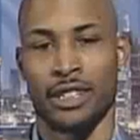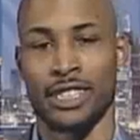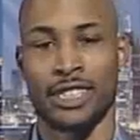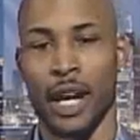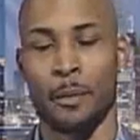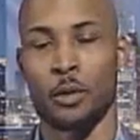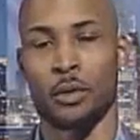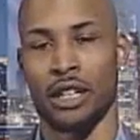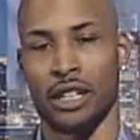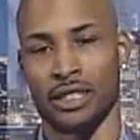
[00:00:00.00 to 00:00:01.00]
The
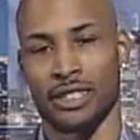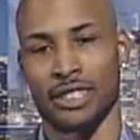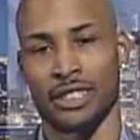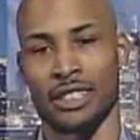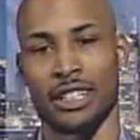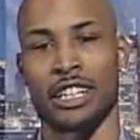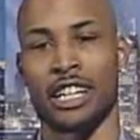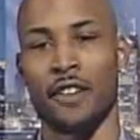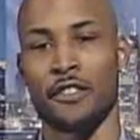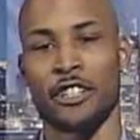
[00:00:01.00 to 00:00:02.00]
statement was,
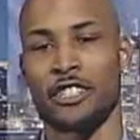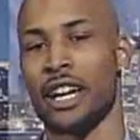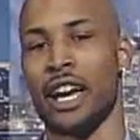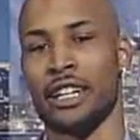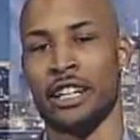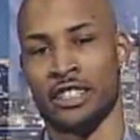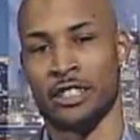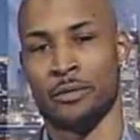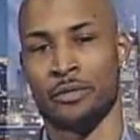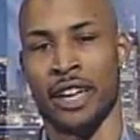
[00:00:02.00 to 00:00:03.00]
Governor John
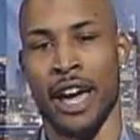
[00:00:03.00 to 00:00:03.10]
Engler